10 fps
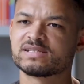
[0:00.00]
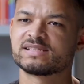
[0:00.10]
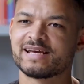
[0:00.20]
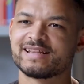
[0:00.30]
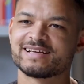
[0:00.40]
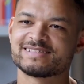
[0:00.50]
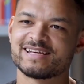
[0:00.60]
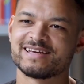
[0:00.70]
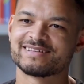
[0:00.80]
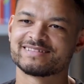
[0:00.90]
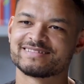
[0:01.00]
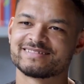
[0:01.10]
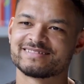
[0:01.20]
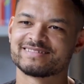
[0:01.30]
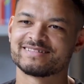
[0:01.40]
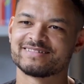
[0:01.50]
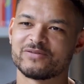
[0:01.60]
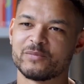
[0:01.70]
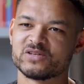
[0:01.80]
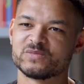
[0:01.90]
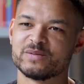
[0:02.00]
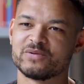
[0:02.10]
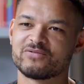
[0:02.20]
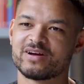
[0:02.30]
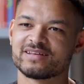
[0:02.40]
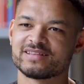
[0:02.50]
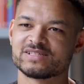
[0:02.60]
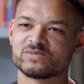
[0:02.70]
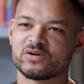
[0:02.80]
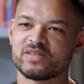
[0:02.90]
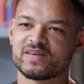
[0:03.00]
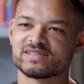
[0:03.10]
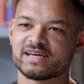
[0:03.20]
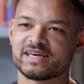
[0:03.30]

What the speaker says: to stay in that state for most people, right? This is one of the things